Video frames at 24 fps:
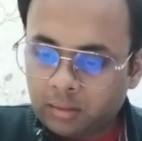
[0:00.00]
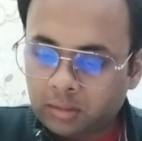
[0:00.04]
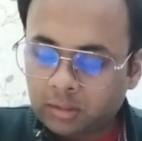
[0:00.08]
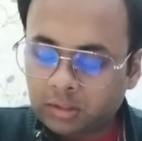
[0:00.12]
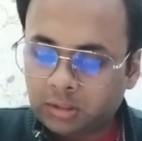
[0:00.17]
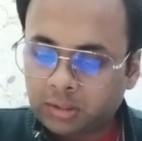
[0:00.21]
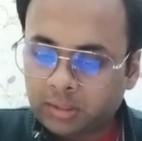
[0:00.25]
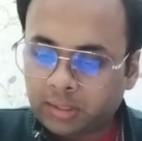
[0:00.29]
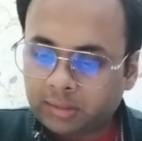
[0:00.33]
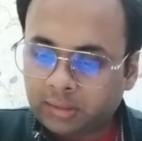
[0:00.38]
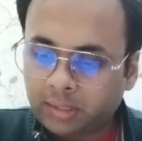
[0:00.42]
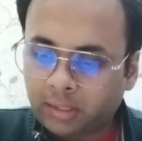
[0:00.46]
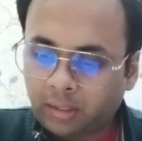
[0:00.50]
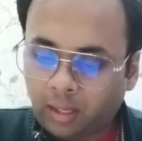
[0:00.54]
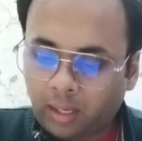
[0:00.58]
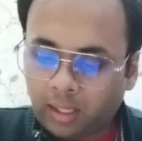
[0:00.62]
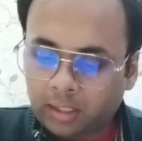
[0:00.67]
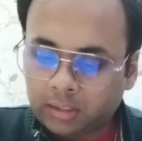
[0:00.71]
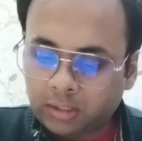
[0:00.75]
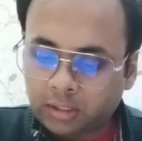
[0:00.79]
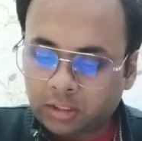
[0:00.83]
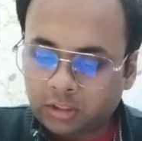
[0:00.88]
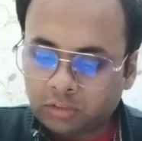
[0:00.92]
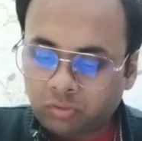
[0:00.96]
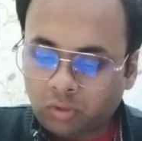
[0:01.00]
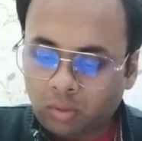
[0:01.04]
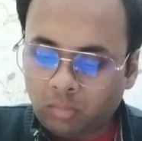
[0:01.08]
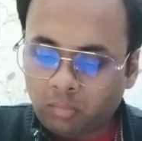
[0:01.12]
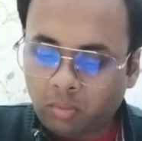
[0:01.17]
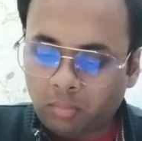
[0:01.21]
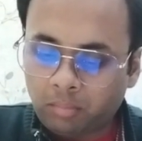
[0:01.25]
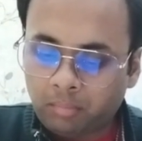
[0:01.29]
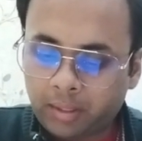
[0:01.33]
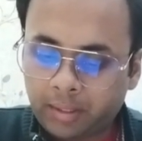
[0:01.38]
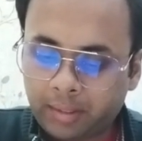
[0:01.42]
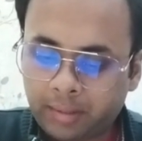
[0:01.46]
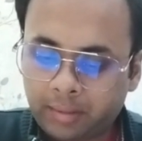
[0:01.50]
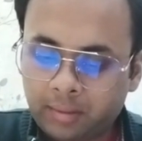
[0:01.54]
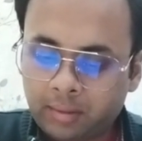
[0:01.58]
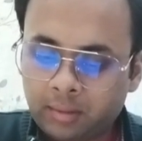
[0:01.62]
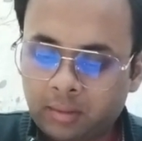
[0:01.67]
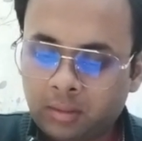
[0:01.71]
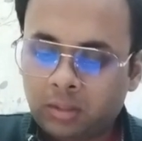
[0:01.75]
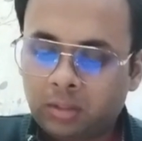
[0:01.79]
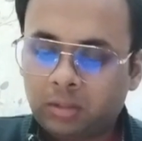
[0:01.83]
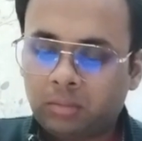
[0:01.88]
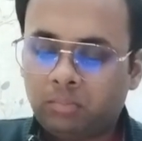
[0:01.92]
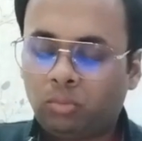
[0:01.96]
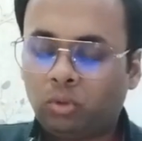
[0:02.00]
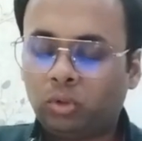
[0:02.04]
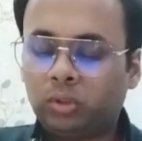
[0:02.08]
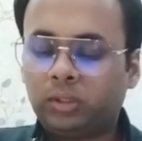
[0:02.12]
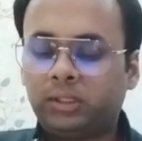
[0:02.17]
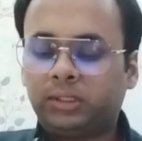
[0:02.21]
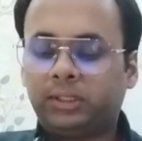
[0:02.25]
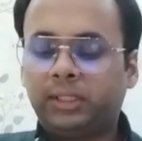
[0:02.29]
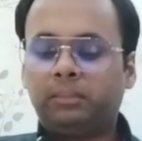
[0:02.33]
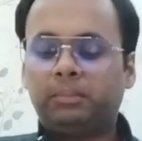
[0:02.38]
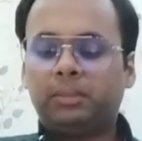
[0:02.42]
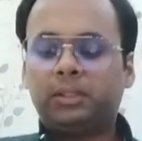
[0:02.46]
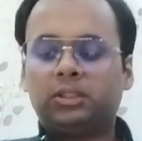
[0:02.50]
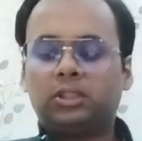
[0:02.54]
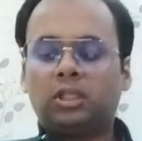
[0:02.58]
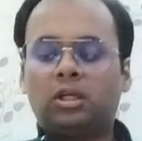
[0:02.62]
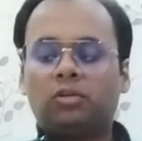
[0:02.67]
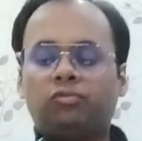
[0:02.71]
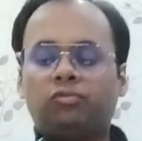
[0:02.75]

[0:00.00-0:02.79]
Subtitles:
he says that Rajan is from Mumbai. Both the statements